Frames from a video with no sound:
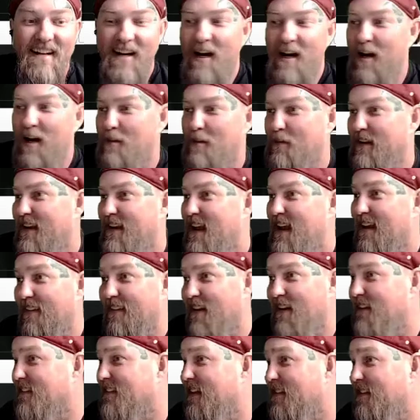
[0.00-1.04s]
But
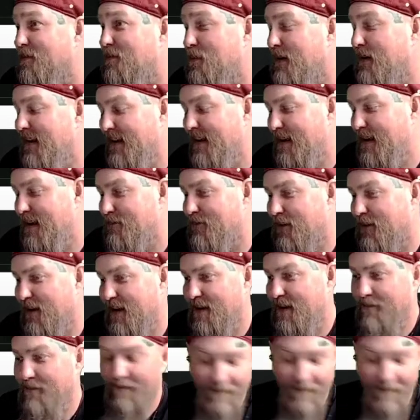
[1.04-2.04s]
yeah, that's pretty damn funny.